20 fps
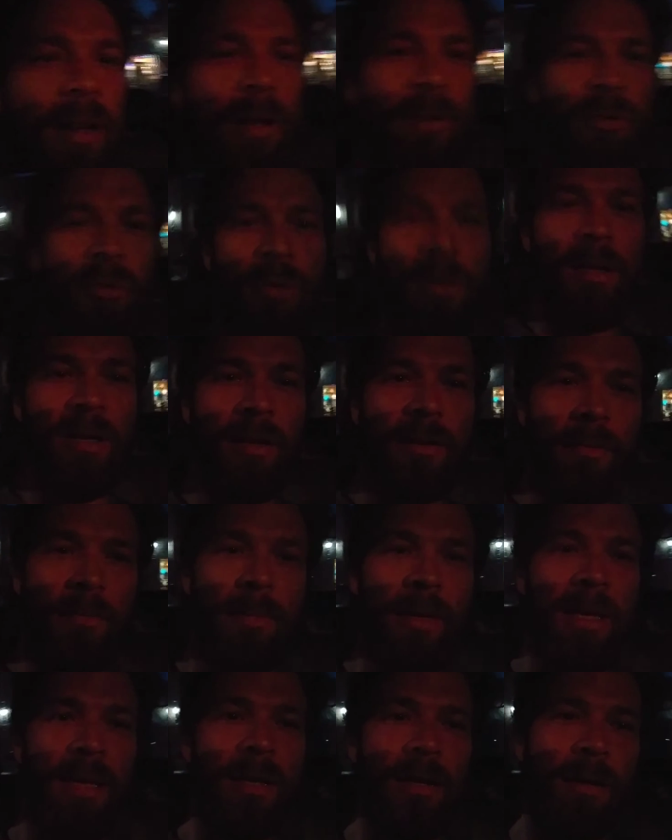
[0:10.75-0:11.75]
uh, treated
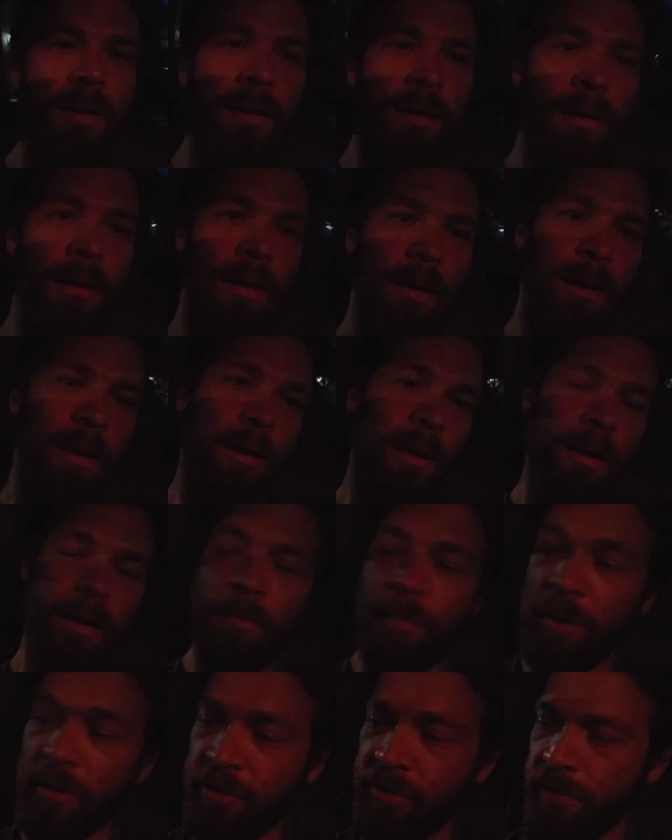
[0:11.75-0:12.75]
me and
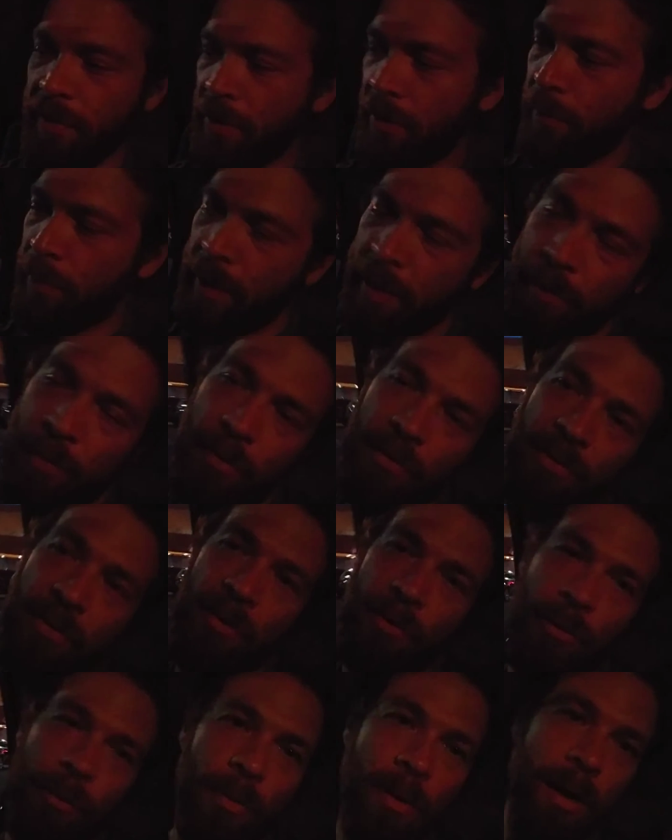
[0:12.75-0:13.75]
a bunch of other people
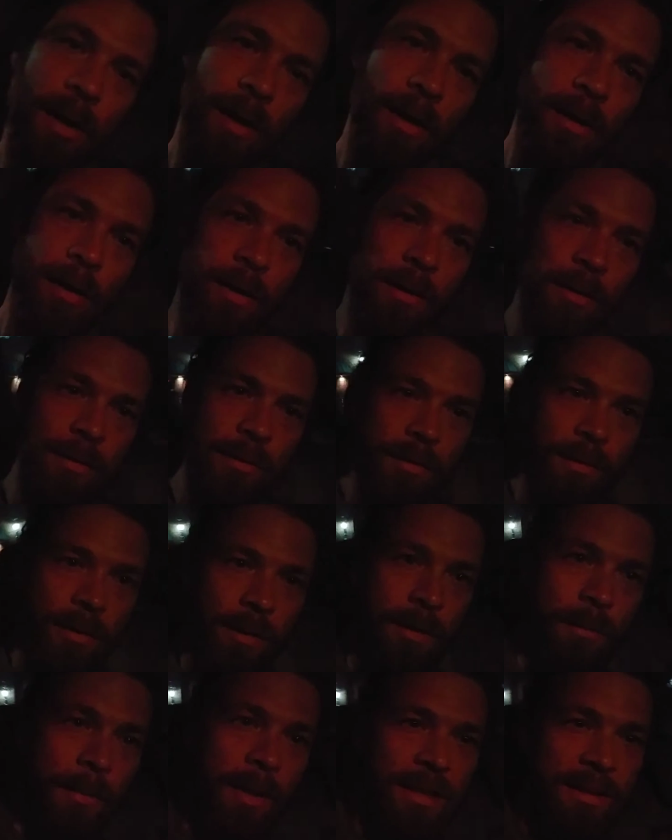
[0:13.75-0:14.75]
to uh,
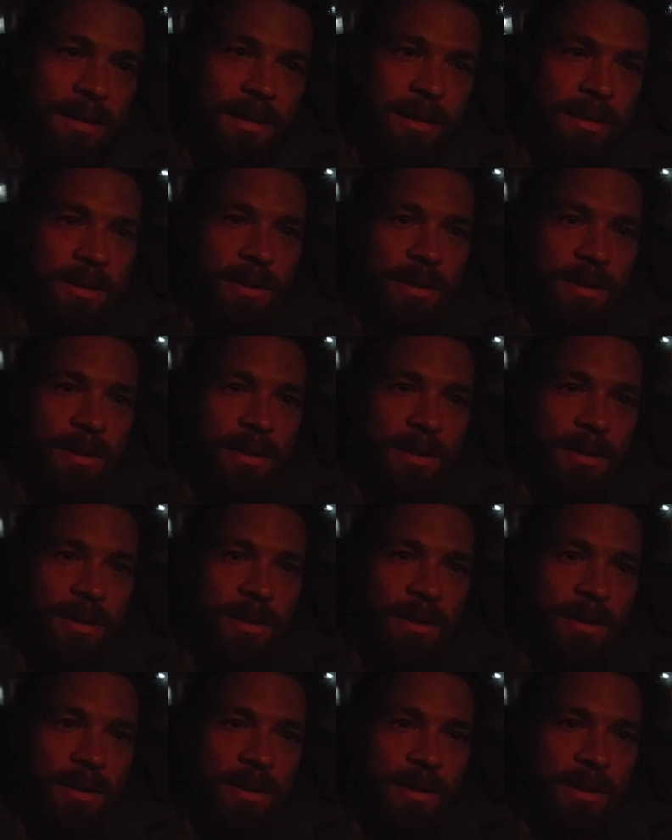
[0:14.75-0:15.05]
an amazing